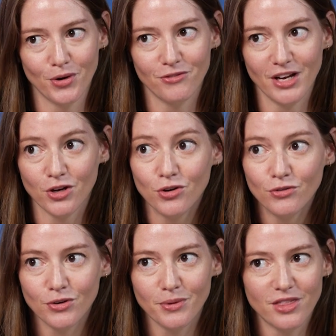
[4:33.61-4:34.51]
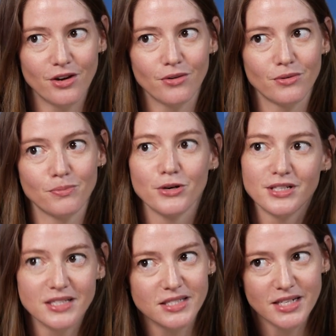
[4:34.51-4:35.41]
or Vancouver without
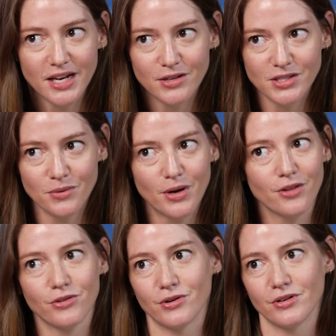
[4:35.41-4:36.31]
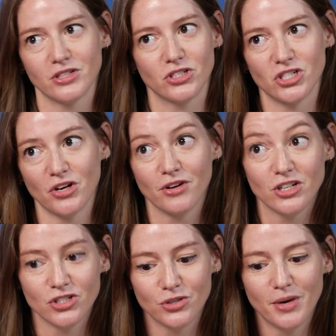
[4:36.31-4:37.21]
pre-existing housing wealth or
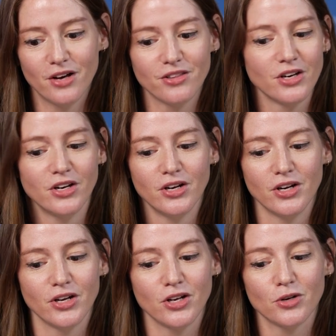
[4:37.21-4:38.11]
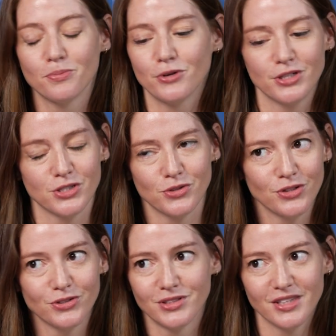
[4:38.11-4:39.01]
generational wealth, you're pretty
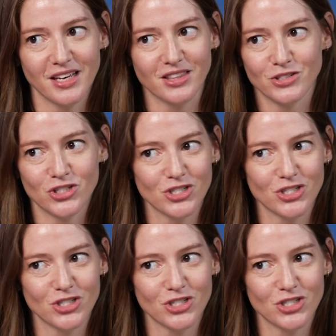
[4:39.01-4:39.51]
screwed. Like there's